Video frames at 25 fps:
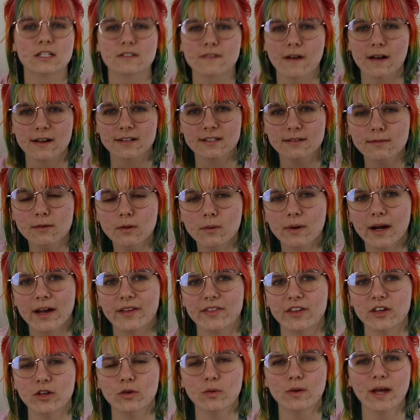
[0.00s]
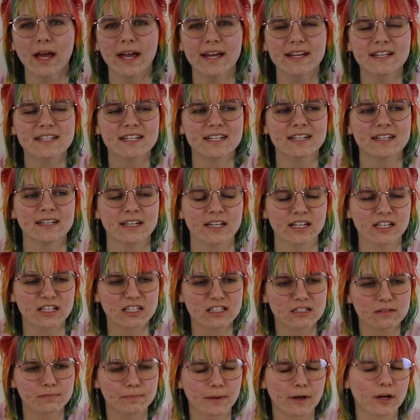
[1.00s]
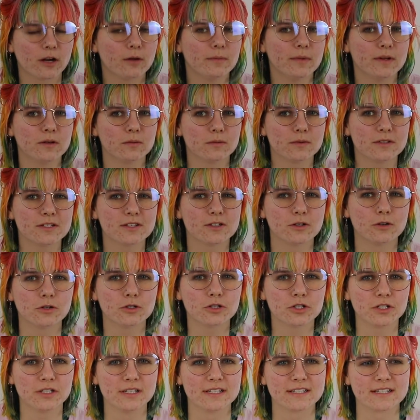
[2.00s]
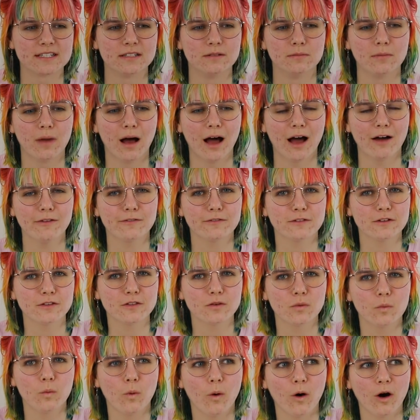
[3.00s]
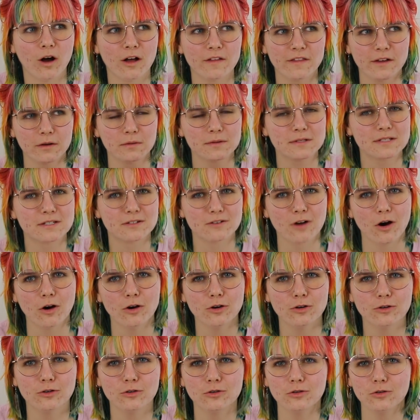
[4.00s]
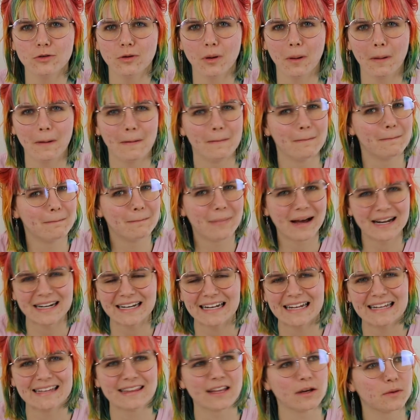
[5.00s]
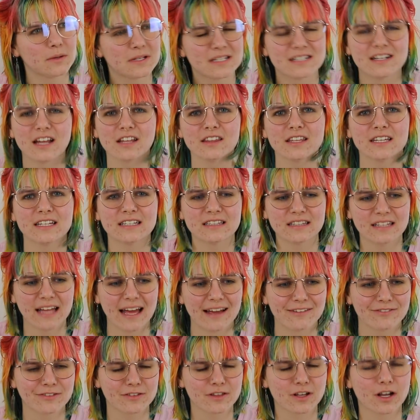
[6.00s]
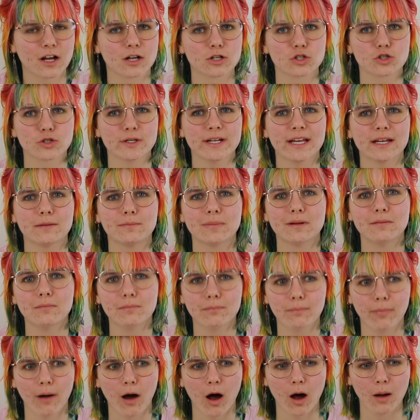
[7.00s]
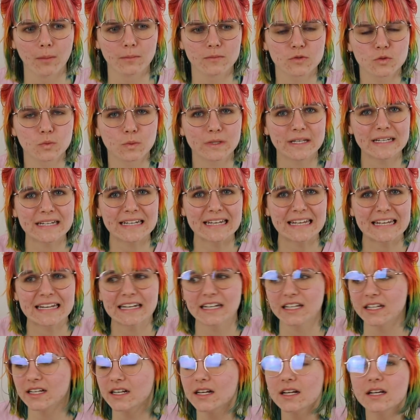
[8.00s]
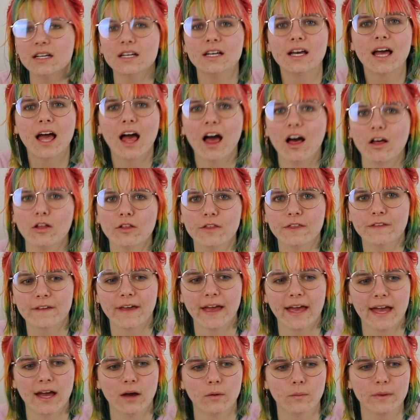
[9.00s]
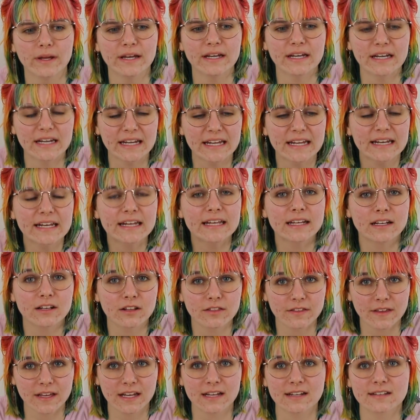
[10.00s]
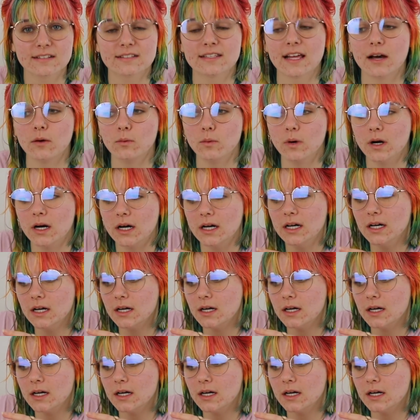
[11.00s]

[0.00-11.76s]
far as I'm aware, the UK didn't experiment with socialism. After the war, there was no money. There was nothing left. The country had been bombed. We needed healthcare. We needed things that were